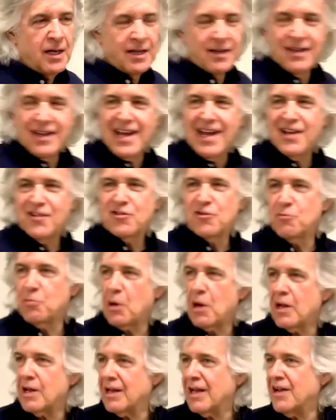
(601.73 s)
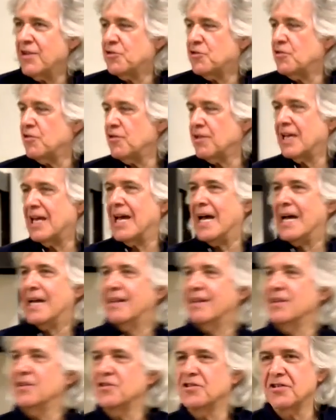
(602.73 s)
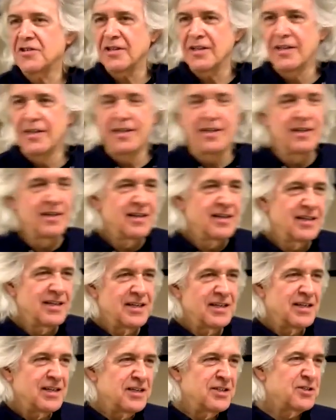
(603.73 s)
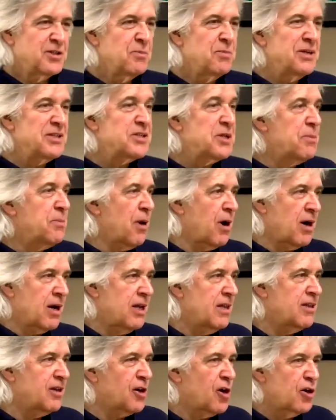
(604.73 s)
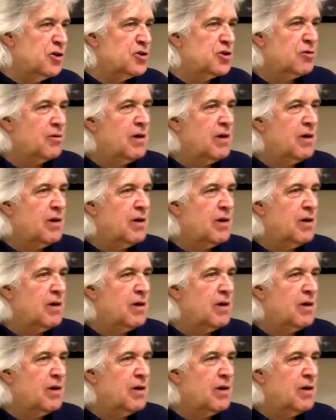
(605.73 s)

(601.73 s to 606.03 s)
In the case of polyester, the catalyst is the busybody that goes